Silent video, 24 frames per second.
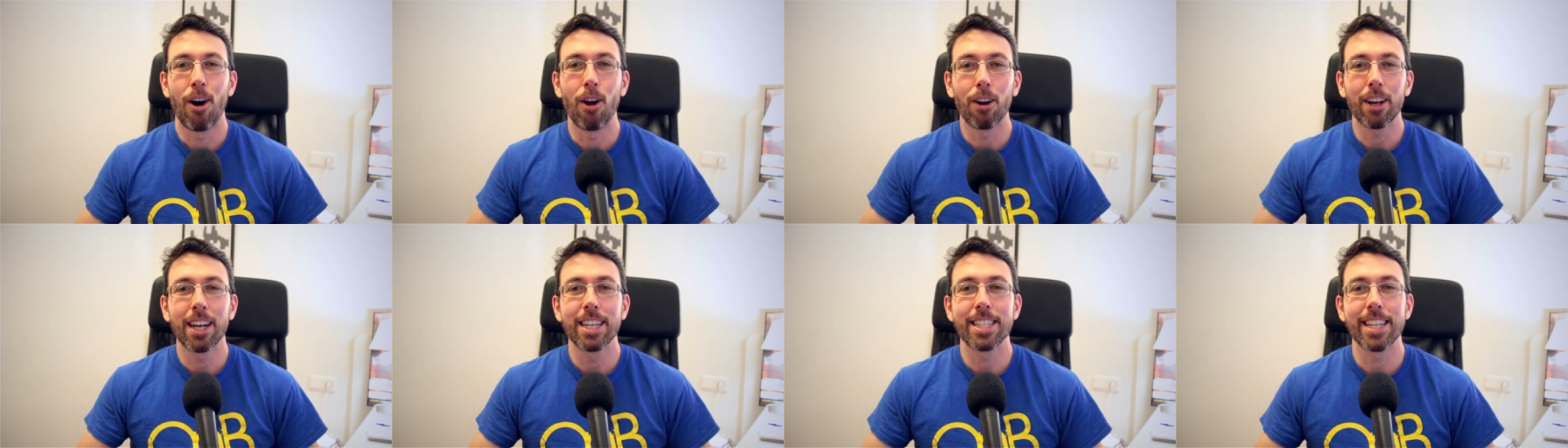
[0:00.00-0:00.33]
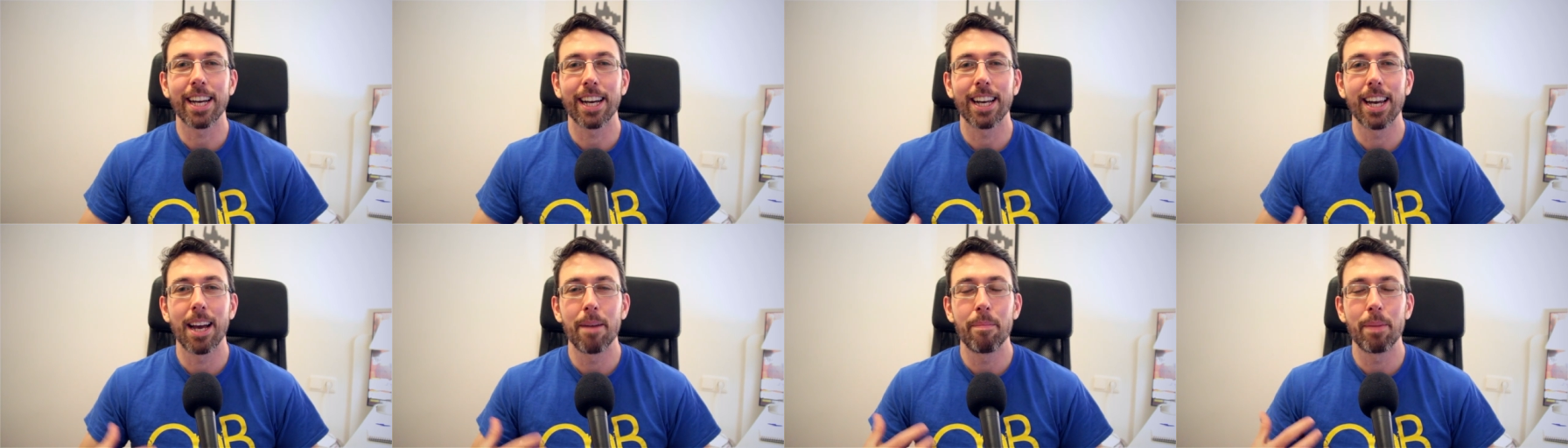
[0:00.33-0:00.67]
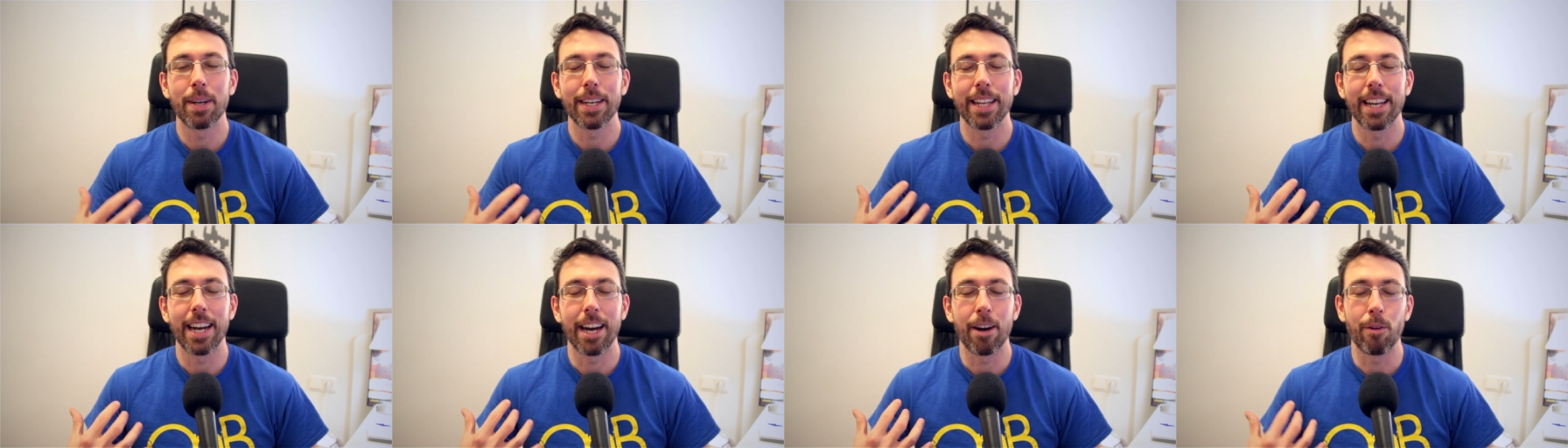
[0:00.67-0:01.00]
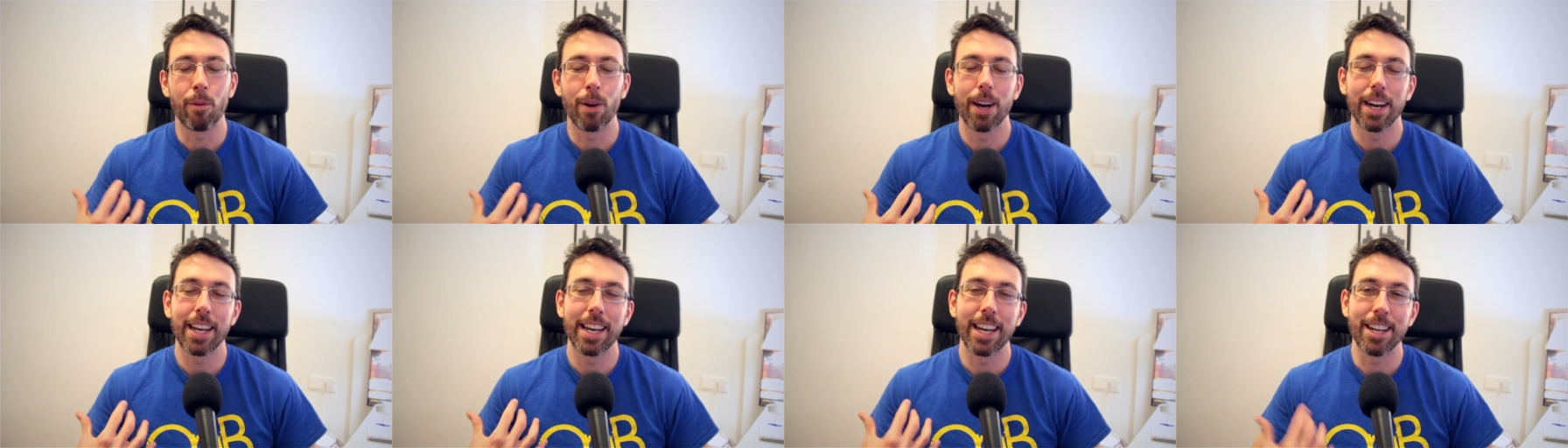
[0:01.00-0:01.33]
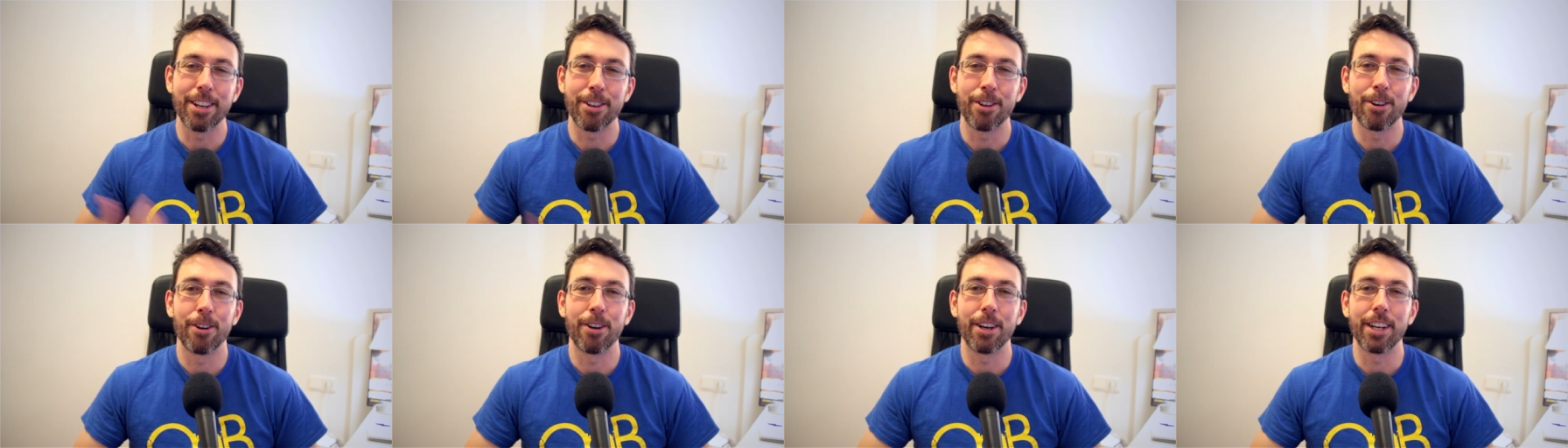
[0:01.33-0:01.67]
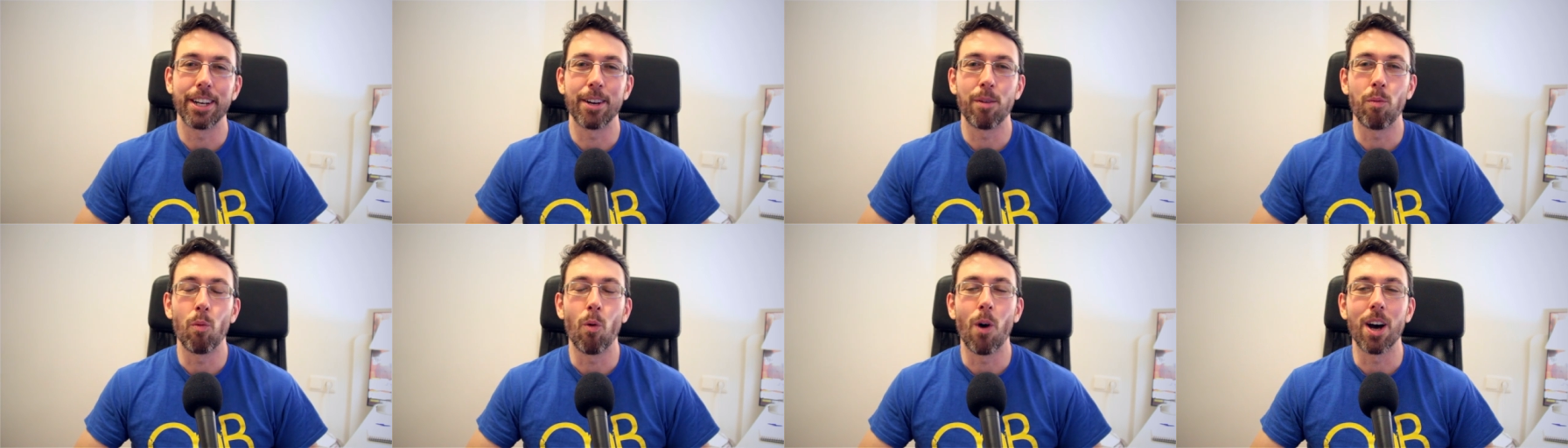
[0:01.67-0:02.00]
Olga is a climber that I really
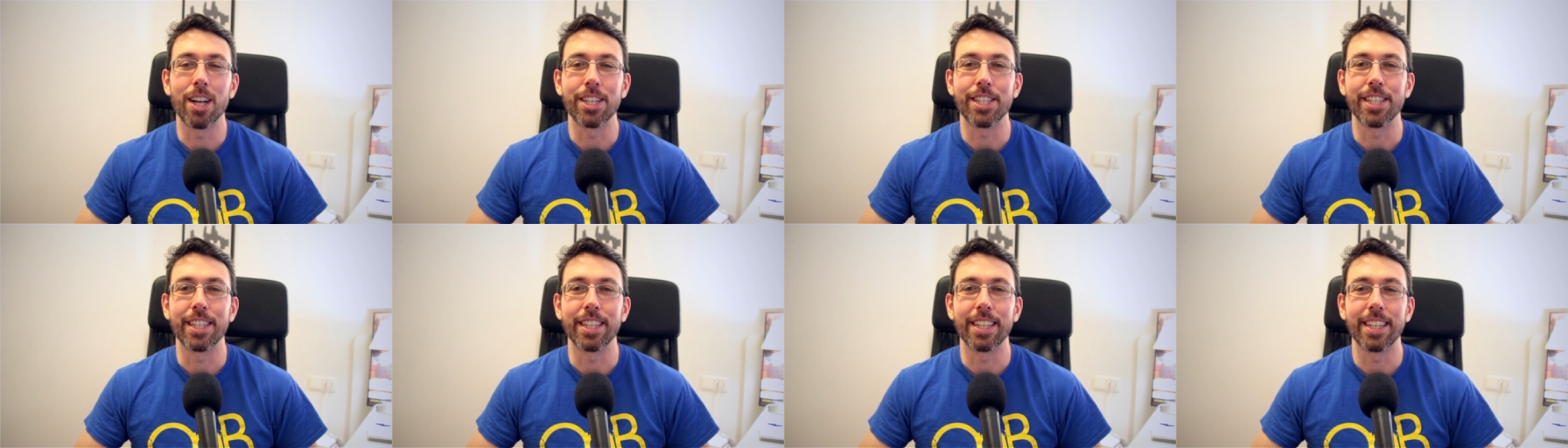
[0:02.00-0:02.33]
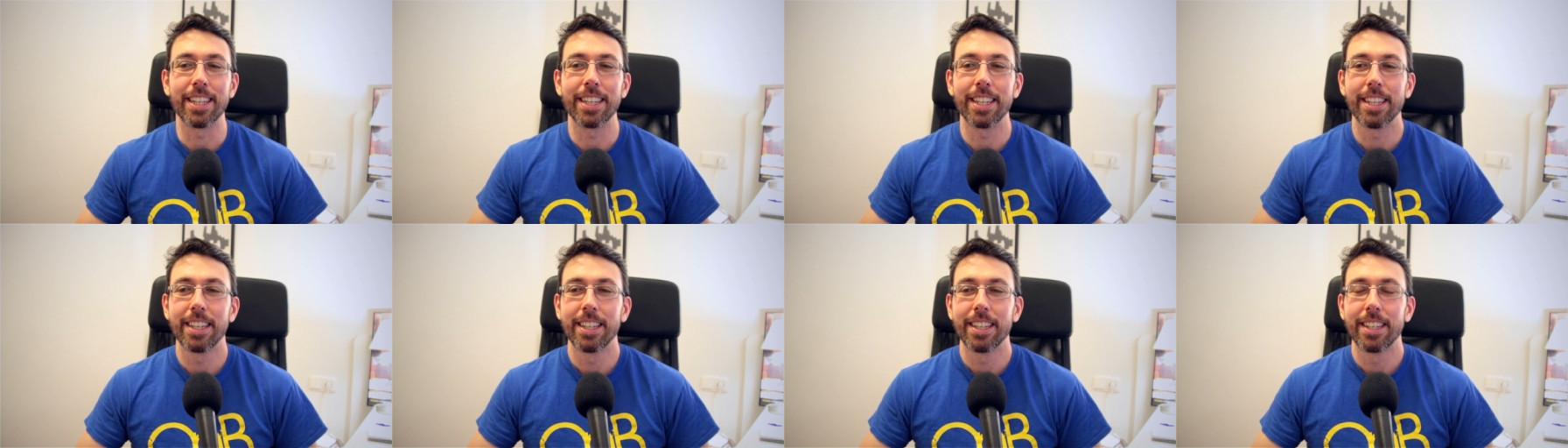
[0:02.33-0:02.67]
enjoyed watching